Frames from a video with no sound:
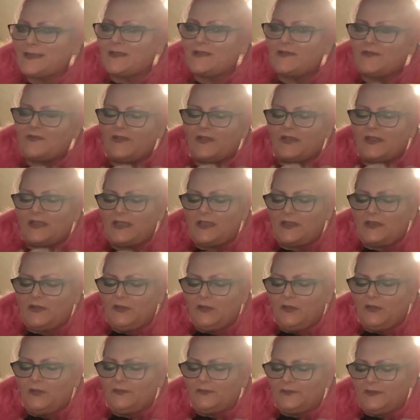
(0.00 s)
You can get it
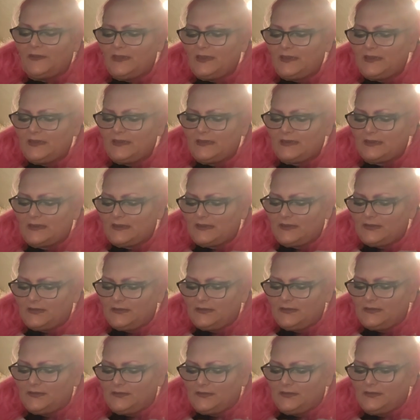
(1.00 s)
off at
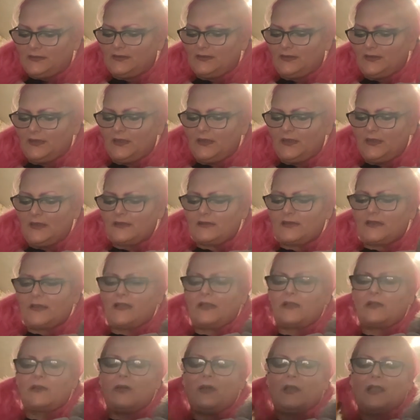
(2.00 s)
least. So
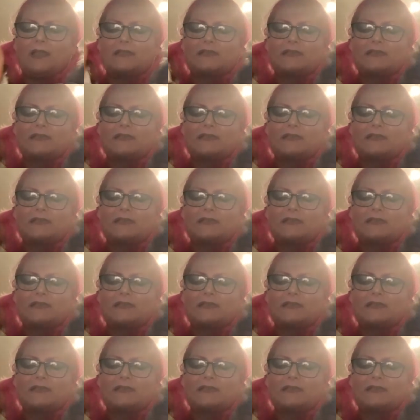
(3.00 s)
they're quite